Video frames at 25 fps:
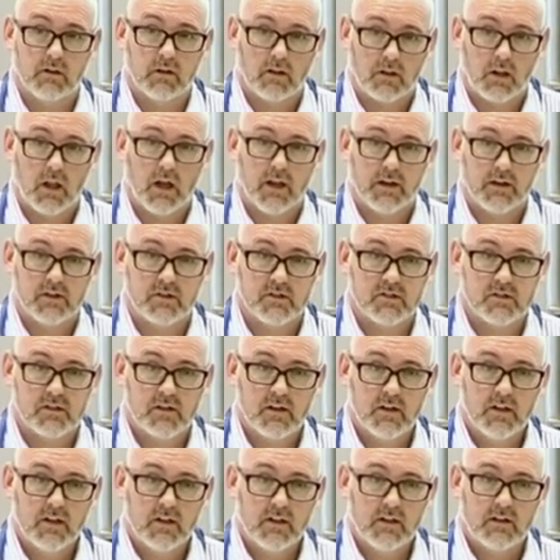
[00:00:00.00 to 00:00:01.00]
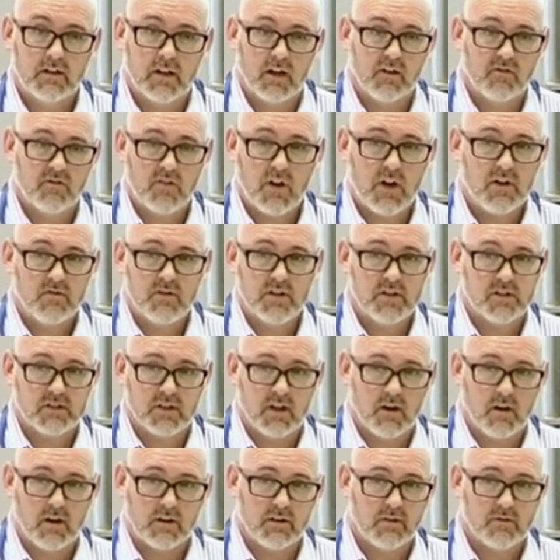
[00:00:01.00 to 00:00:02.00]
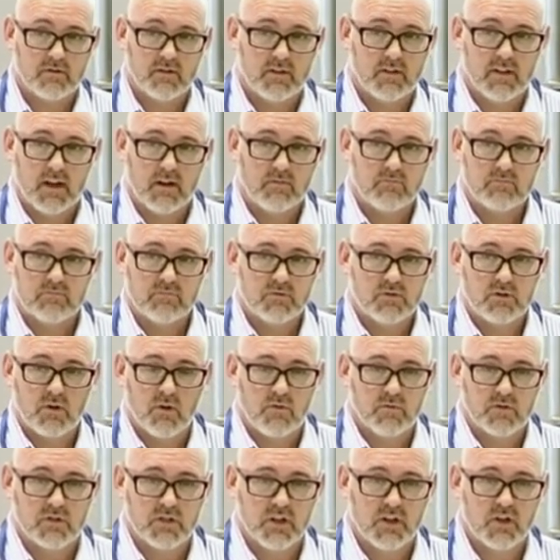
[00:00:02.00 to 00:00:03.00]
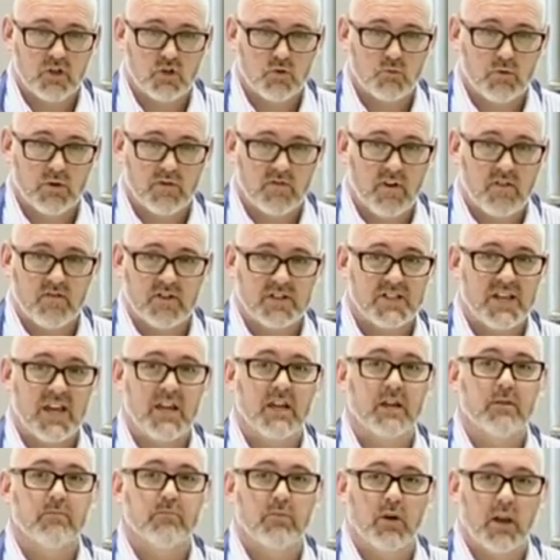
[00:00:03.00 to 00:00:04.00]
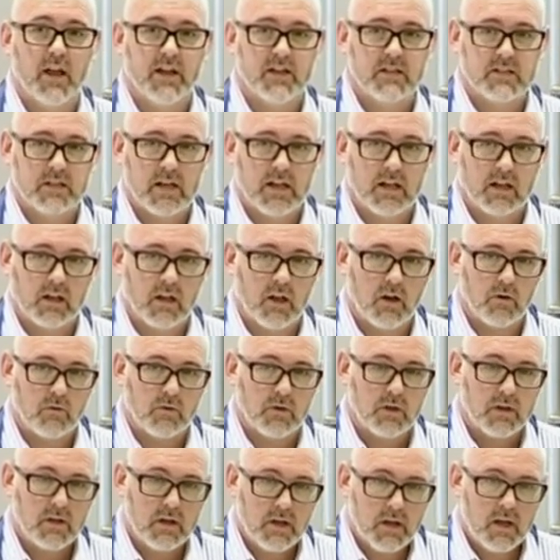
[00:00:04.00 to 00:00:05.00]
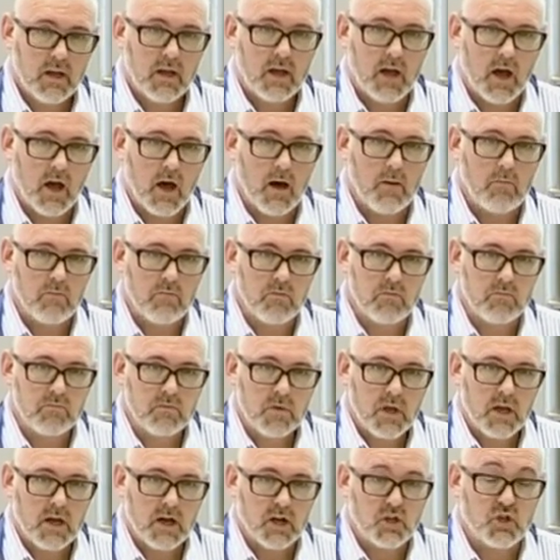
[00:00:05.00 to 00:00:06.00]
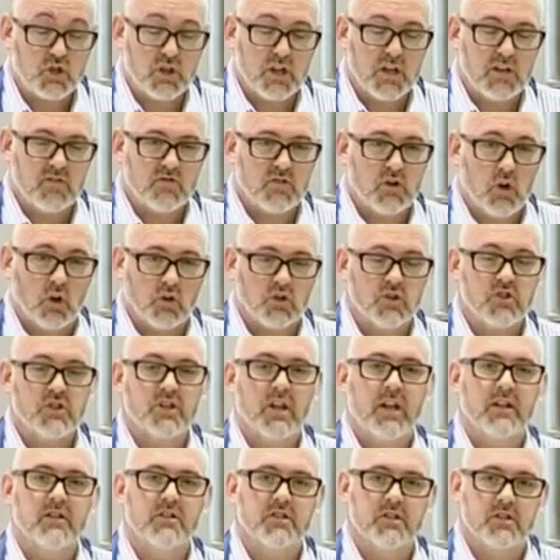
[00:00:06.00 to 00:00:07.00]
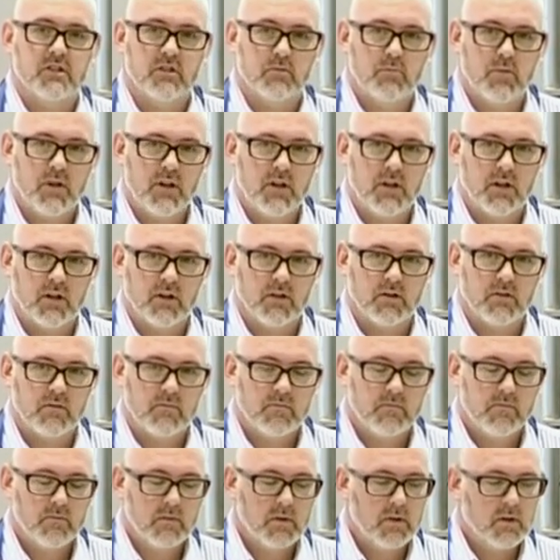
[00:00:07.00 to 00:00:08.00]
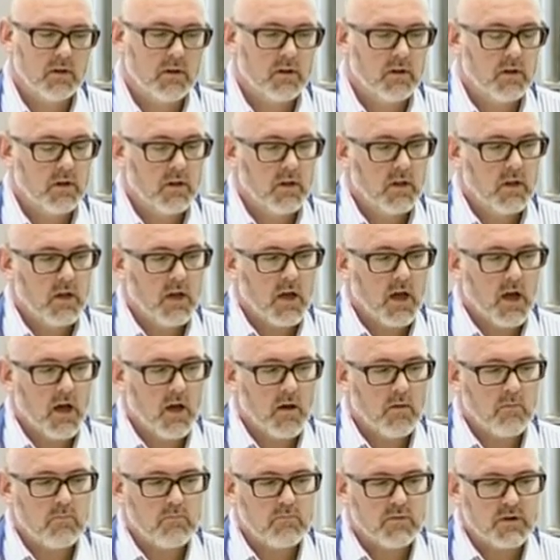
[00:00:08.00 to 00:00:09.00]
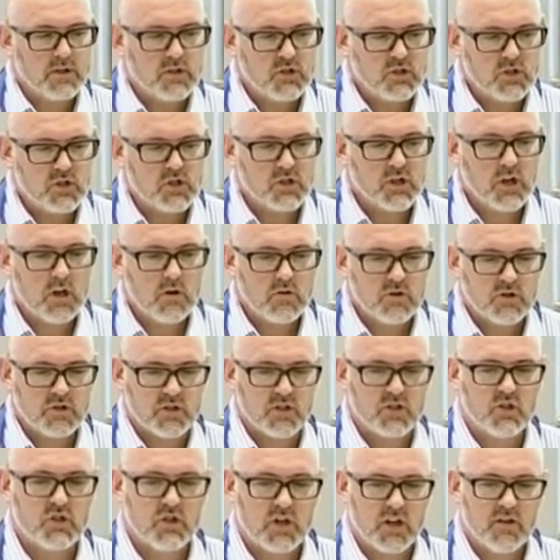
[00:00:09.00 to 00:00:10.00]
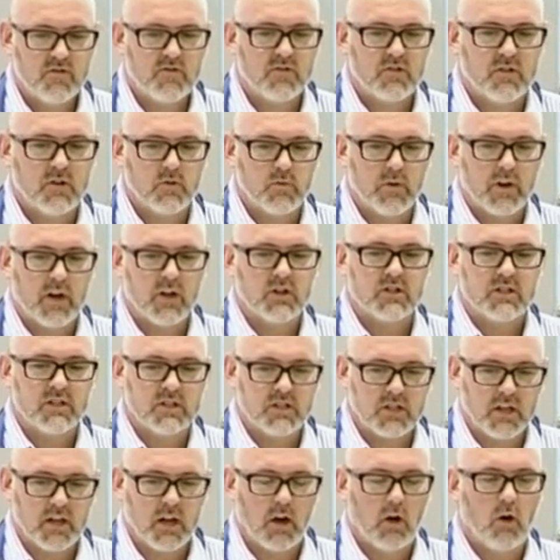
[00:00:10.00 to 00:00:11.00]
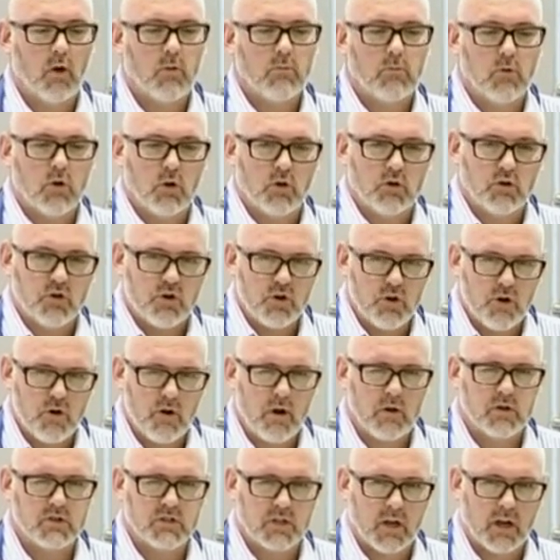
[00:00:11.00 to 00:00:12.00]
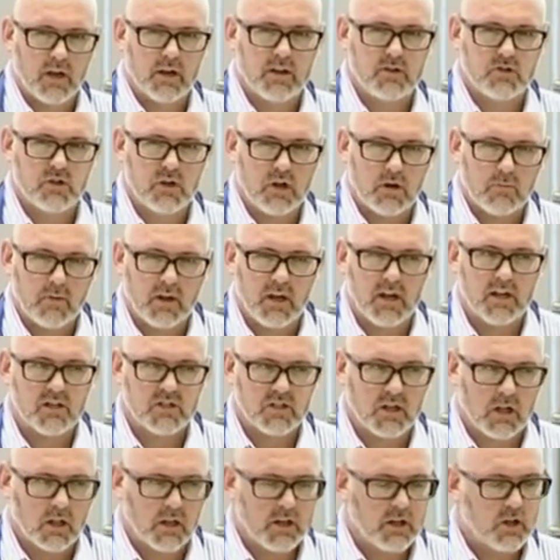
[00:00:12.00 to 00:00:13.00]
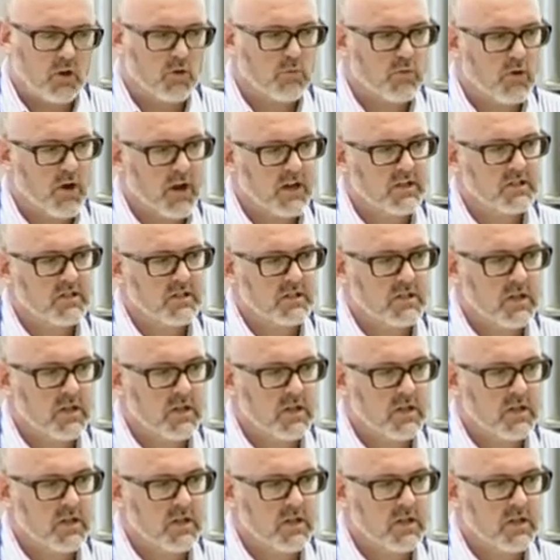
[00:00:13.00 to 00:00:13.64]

Alliance. Now, 5 years ago, I don't think that conversation would have ever taken place, let alone achieve consensus opinion. But it just shows the shift that we're actually seeing a lot more neuroscience coming into clinical practice